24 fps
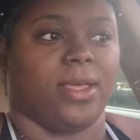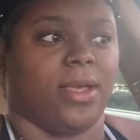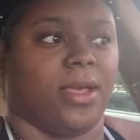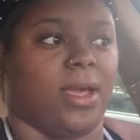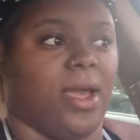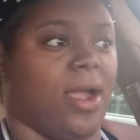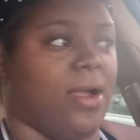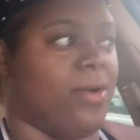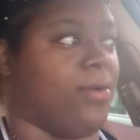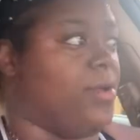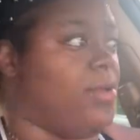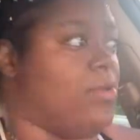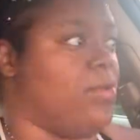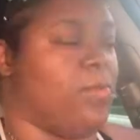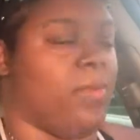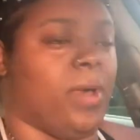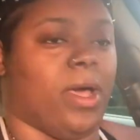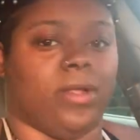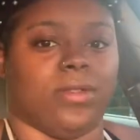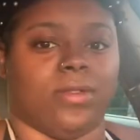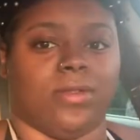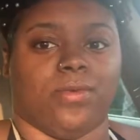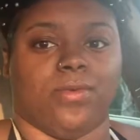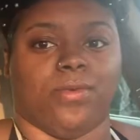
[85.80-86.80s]
Kyra, you
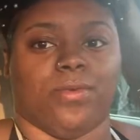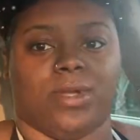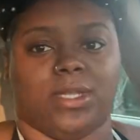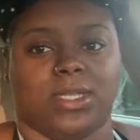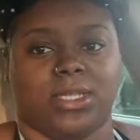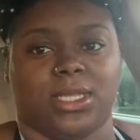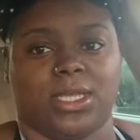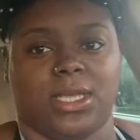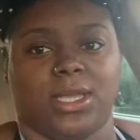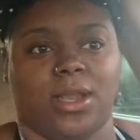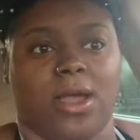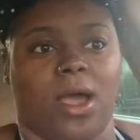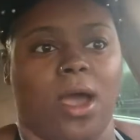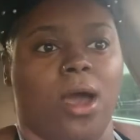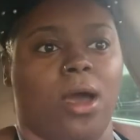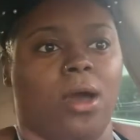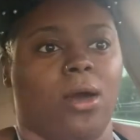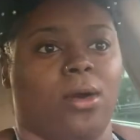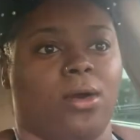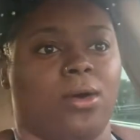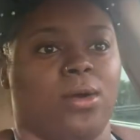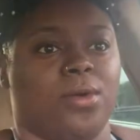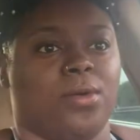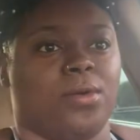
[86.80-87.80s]
about to risk it
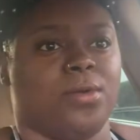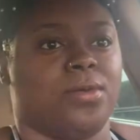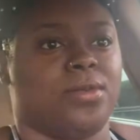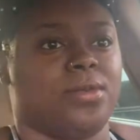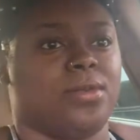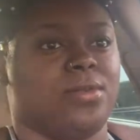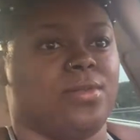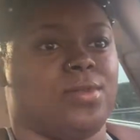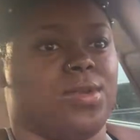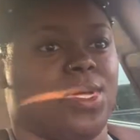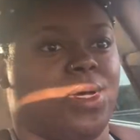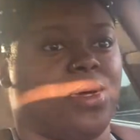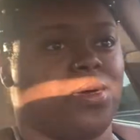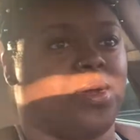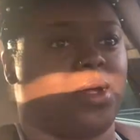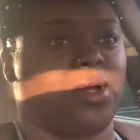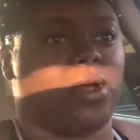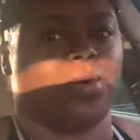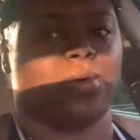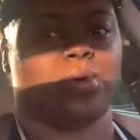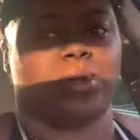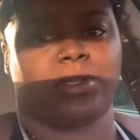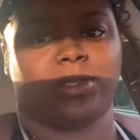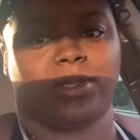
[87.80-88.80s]
all, you know, to
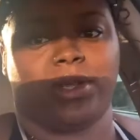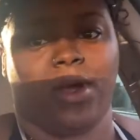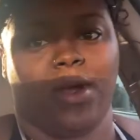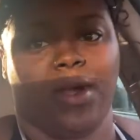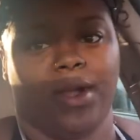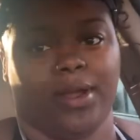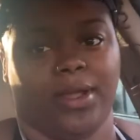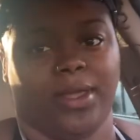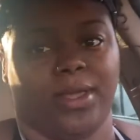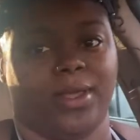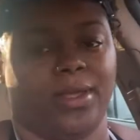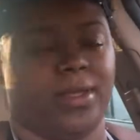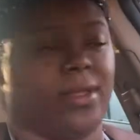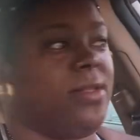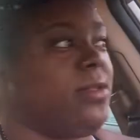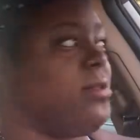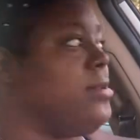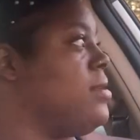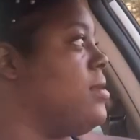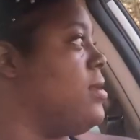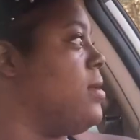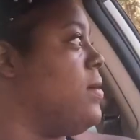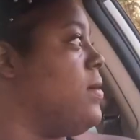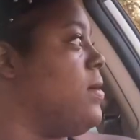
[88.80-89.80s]
go to Target
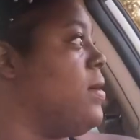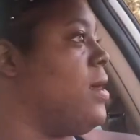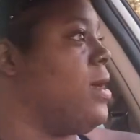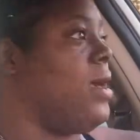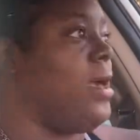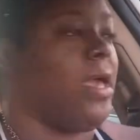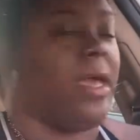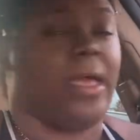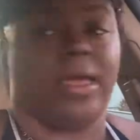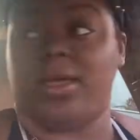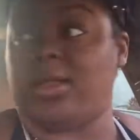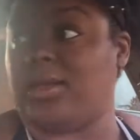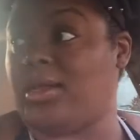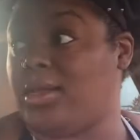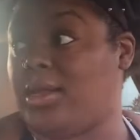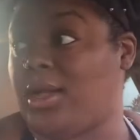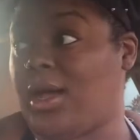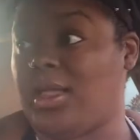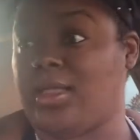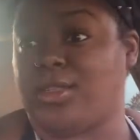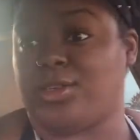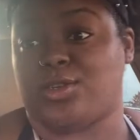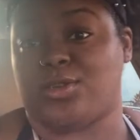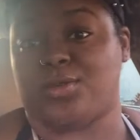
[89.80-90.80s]
and the
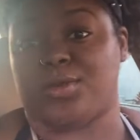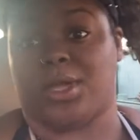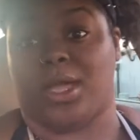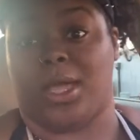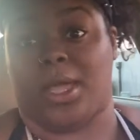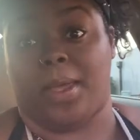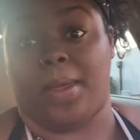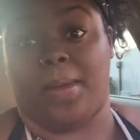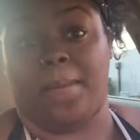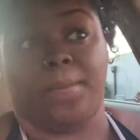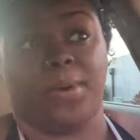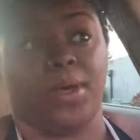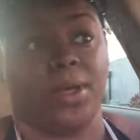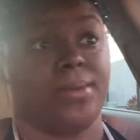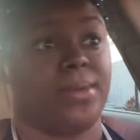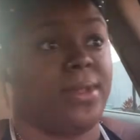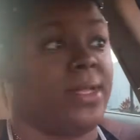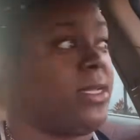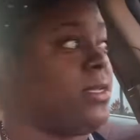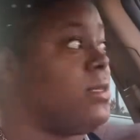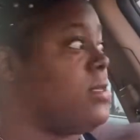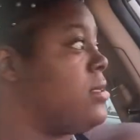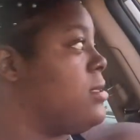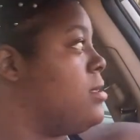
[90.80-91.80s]
Dollar Tree and
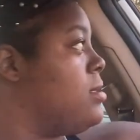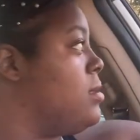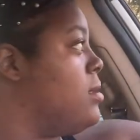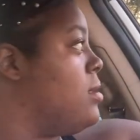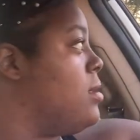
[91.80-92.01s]
Publix.